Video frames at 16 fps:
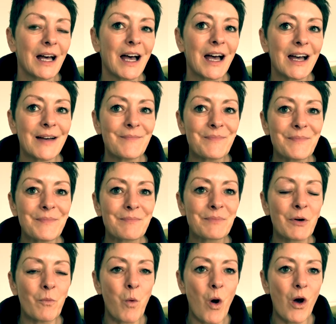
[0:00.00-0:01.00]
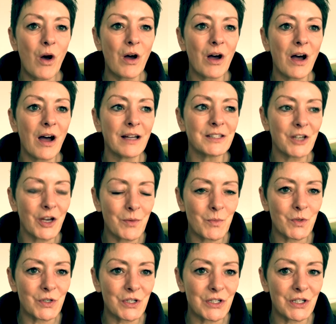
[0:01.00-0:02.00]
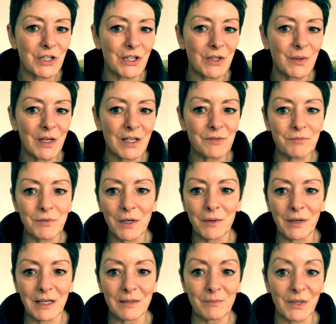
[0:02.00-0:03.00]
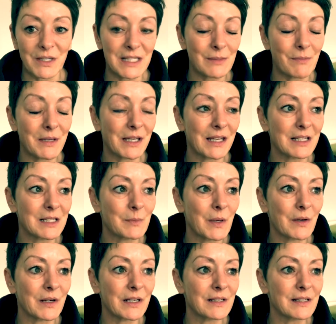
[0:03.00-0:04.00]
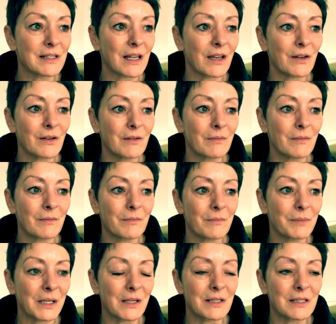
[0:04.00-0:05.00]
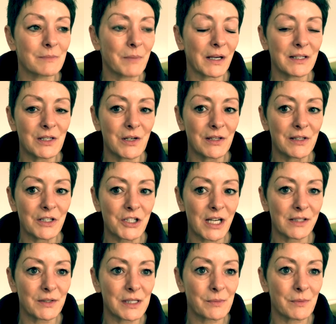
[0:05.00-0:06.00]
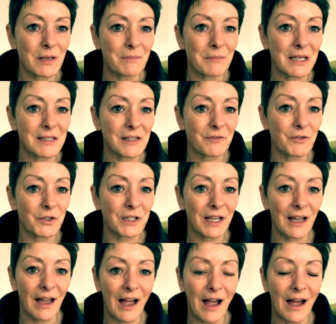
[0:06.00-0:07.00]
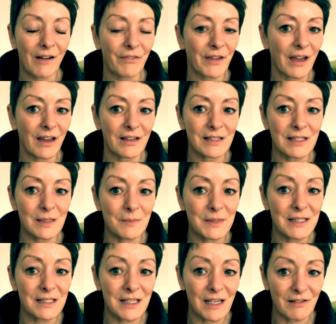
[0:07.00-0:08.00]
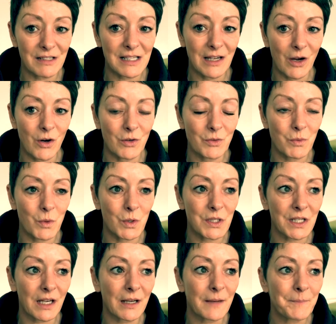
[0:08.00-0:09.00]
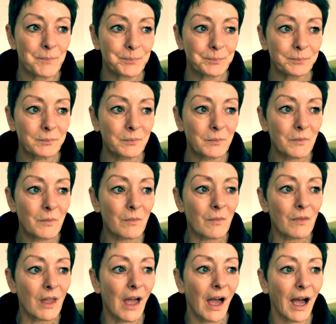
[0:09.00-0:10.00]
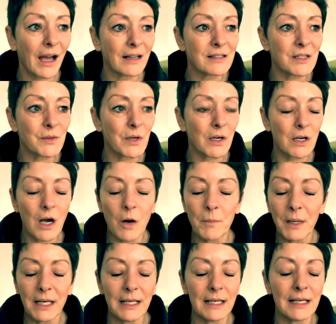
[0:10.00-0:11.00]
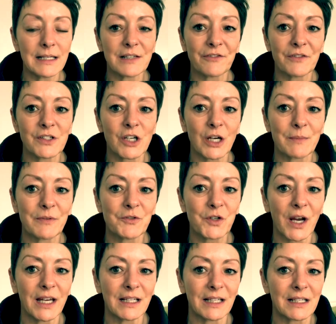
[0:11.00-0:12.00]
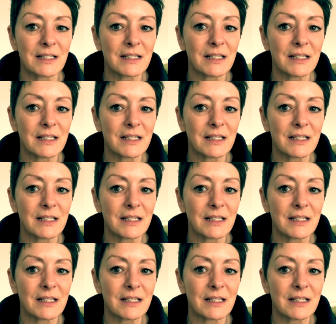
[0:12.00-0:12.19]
But what I don't want to do is ruin my swimming experience. So, because by doing the channel swim means I've got to get out there in some seriously cold water and do a completely different type of training.